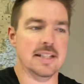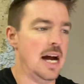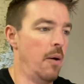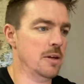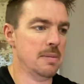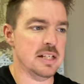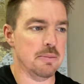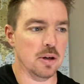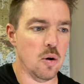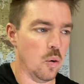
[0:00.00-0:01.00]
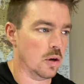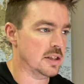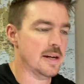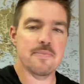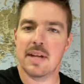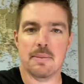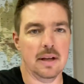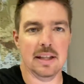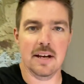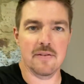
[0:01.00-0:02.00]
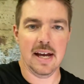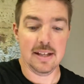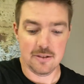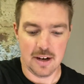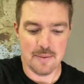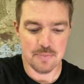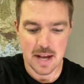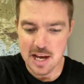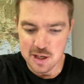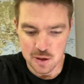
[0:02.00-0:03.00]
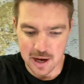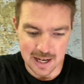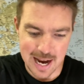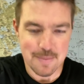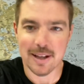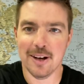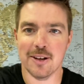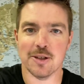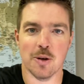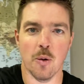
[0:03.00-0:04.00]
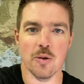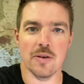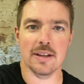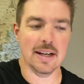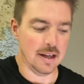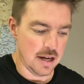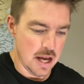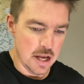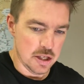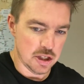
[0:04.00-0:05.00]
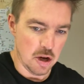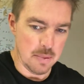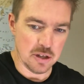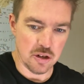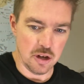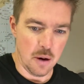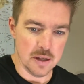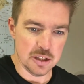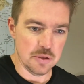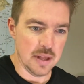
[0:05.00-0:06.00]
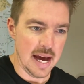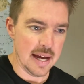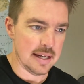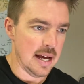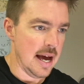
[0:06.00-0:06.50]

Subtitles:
I always mess up the chords. I'm not that advanced, right? So I got to have my lyrics and chords right there. So make sure you always do that.